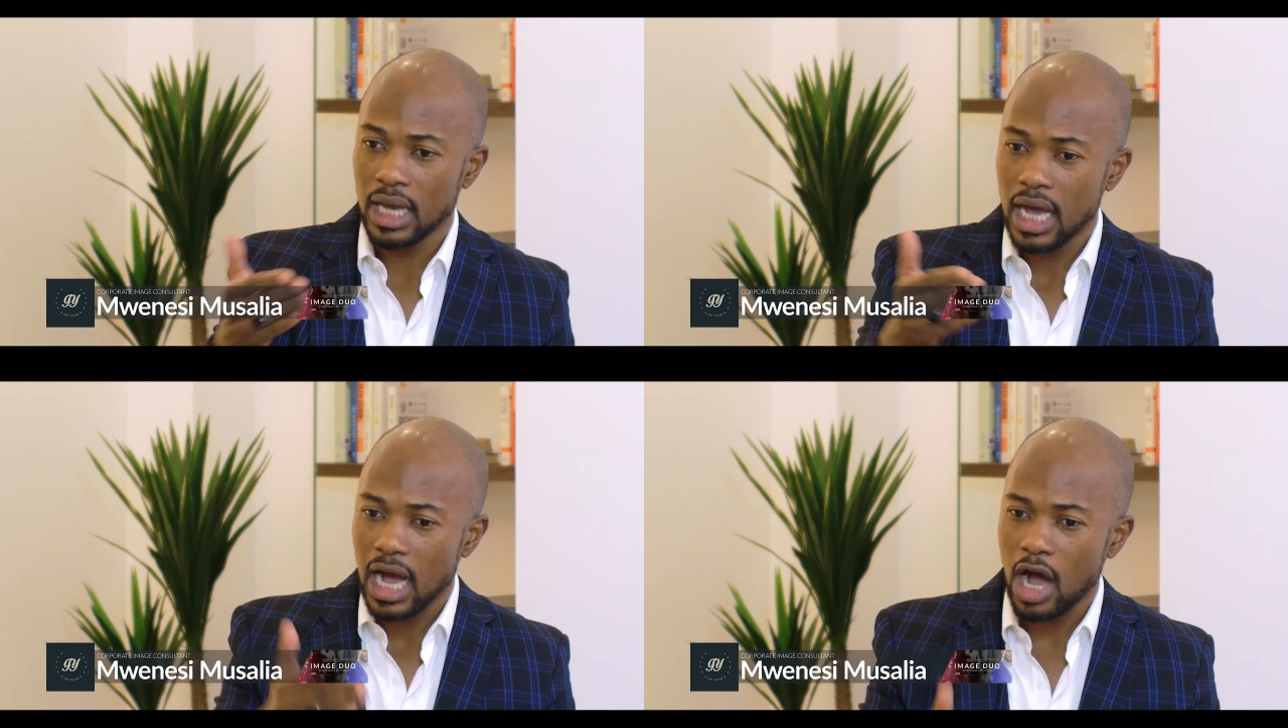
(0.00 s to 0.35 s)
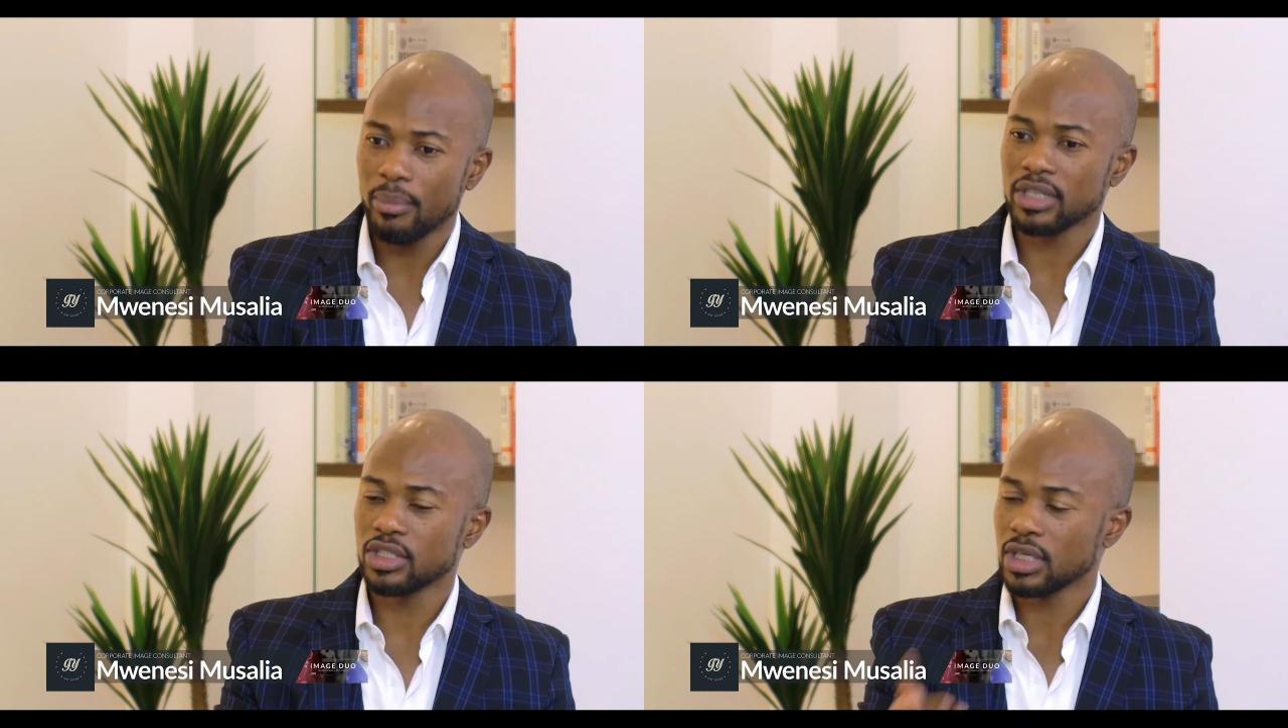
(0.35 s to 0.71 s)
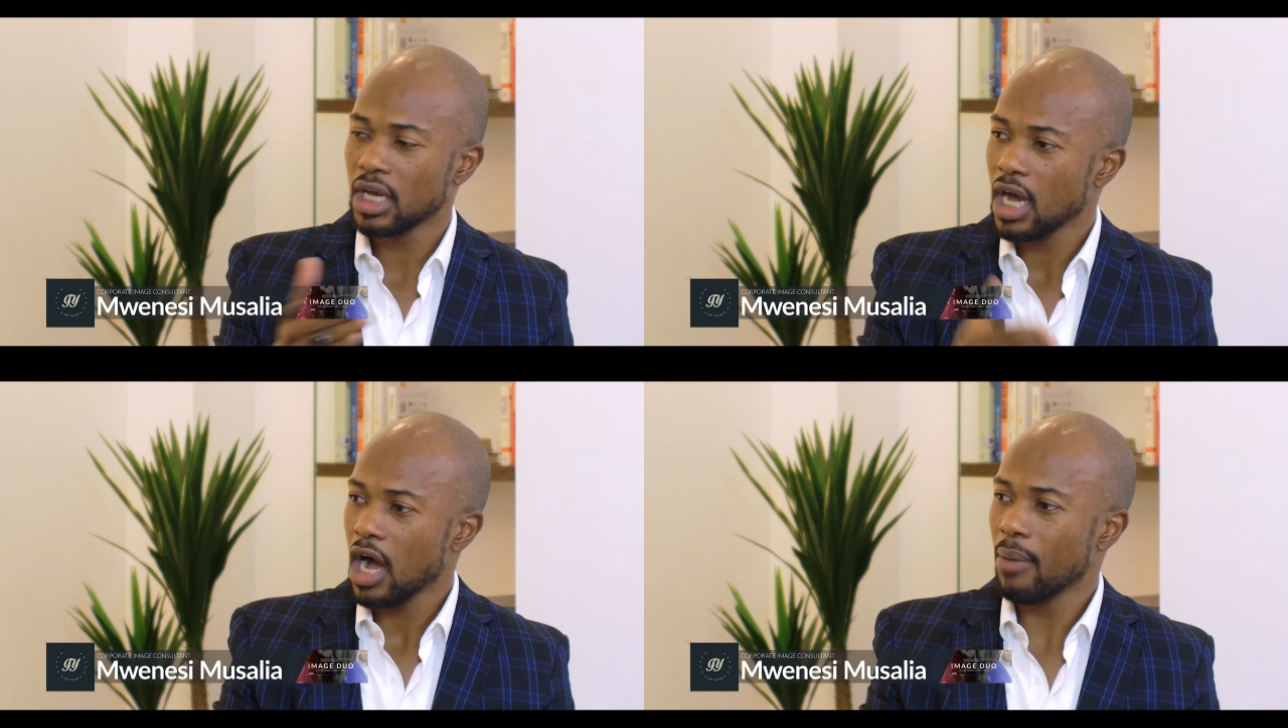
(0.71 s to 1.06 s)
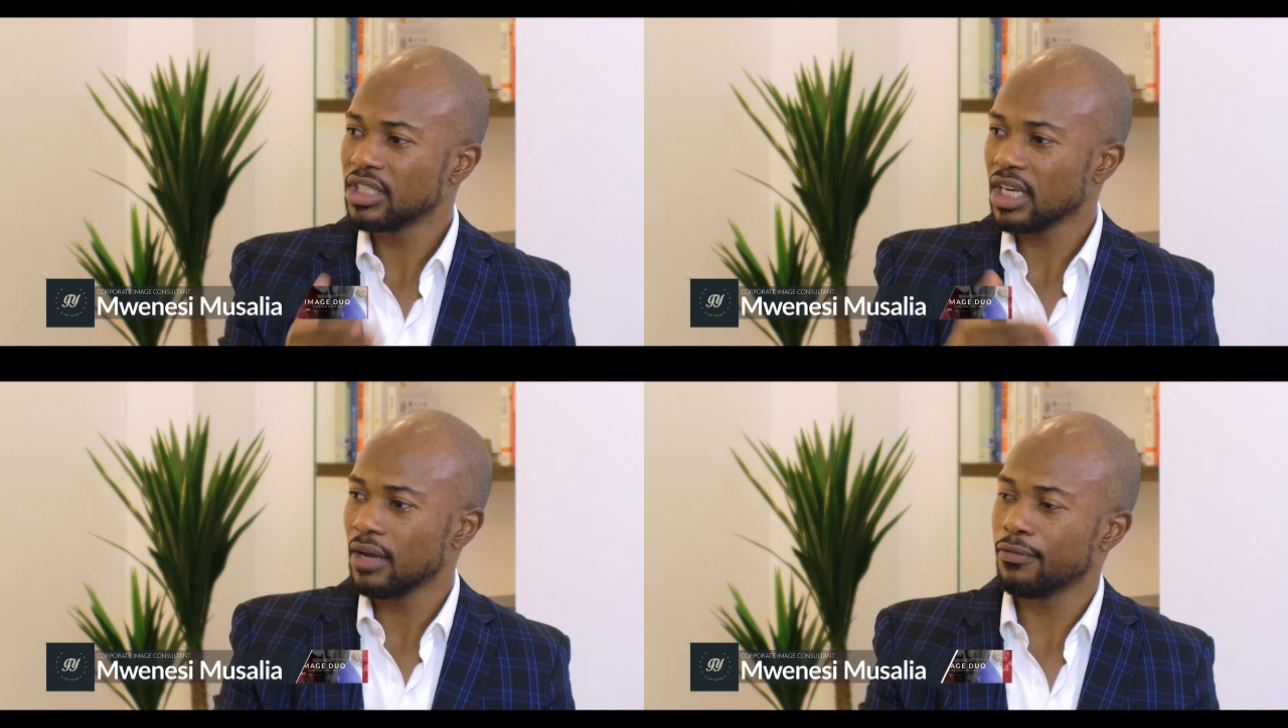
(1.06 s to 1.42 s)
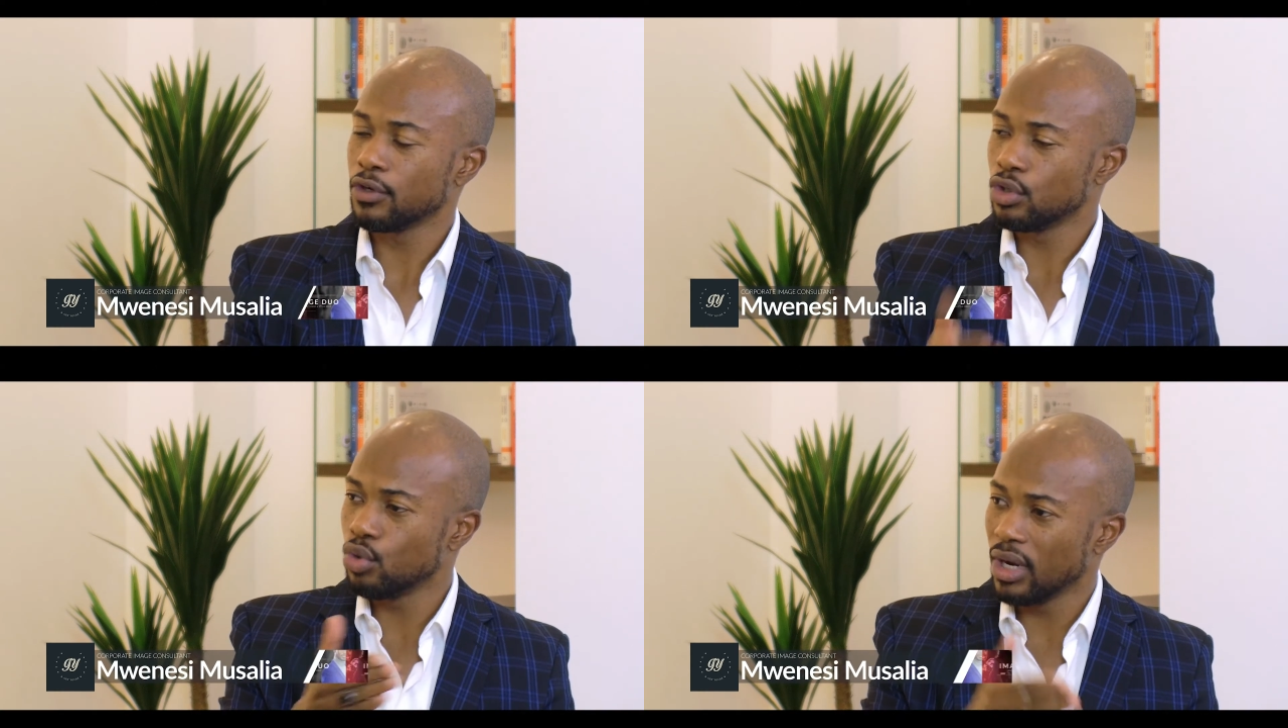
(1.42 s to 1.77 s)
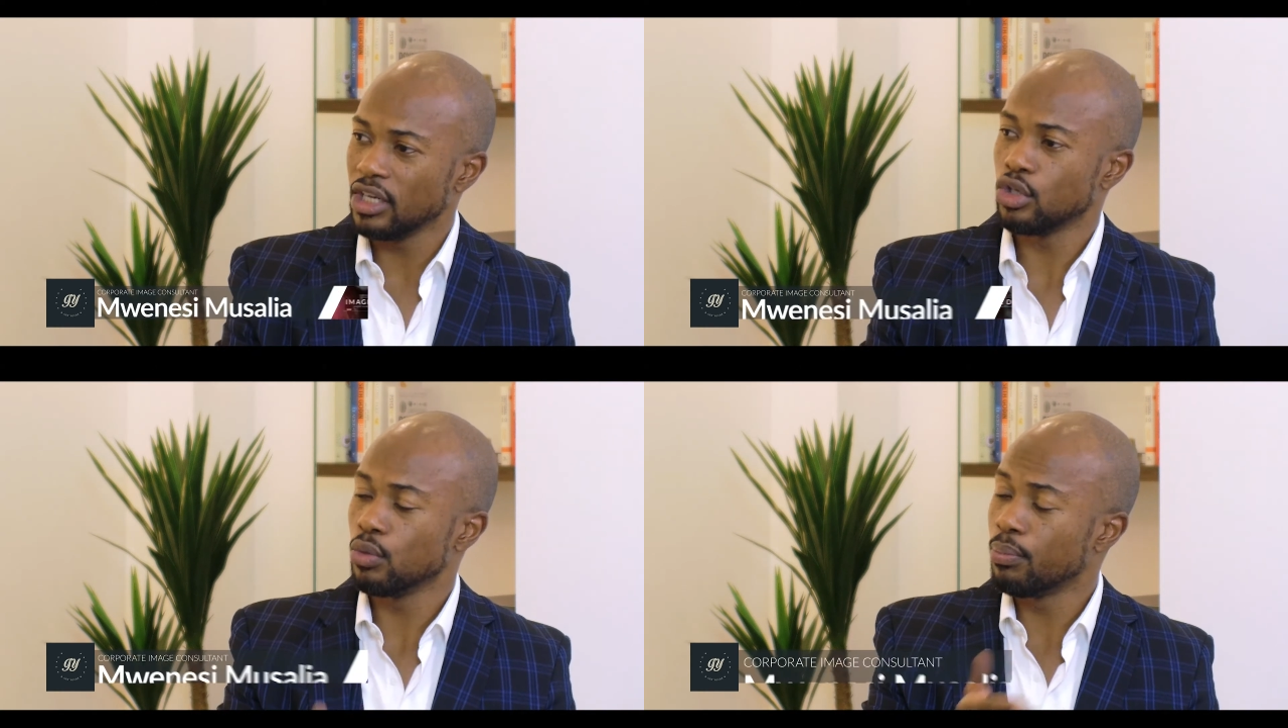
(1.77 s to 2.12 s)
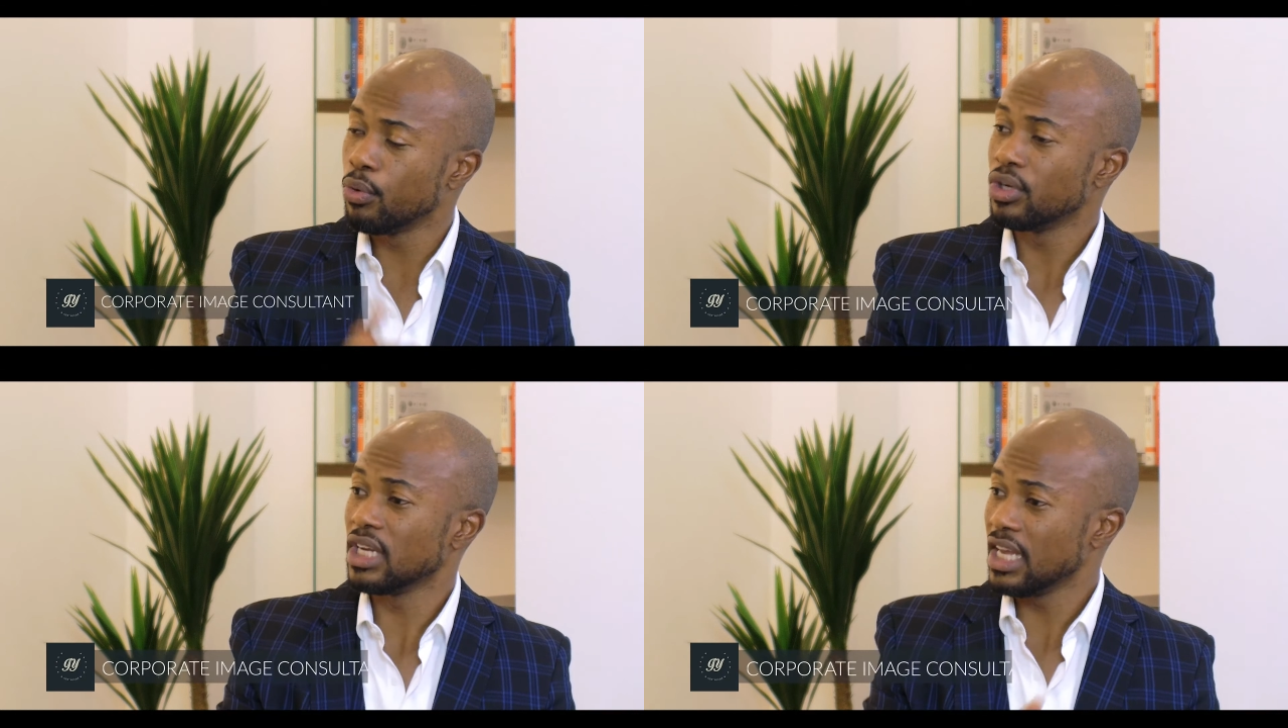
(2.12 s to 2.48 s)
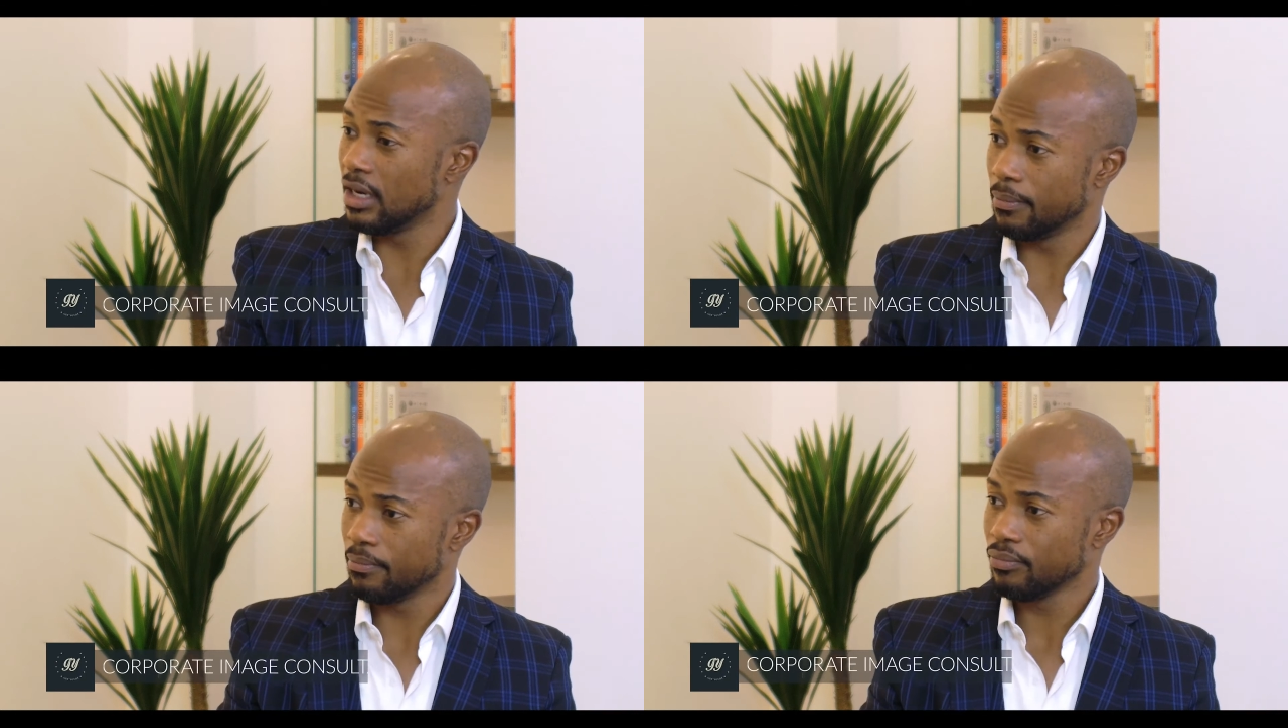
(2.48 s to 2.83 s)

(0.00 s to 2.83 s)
how much effort do I need to put in?